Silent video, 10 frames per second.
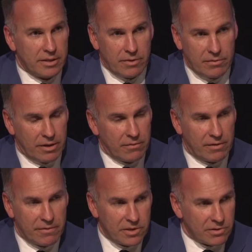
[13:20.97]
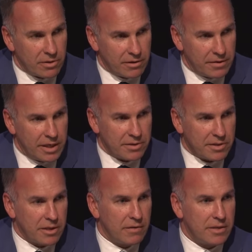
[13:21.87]
So we're very strong in
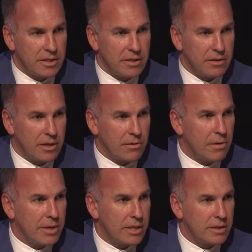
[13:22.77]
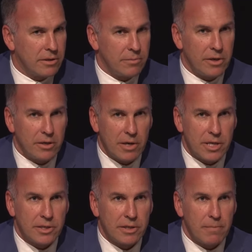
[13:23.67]
financial services and the growing
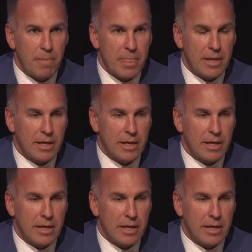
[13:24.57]
superannuation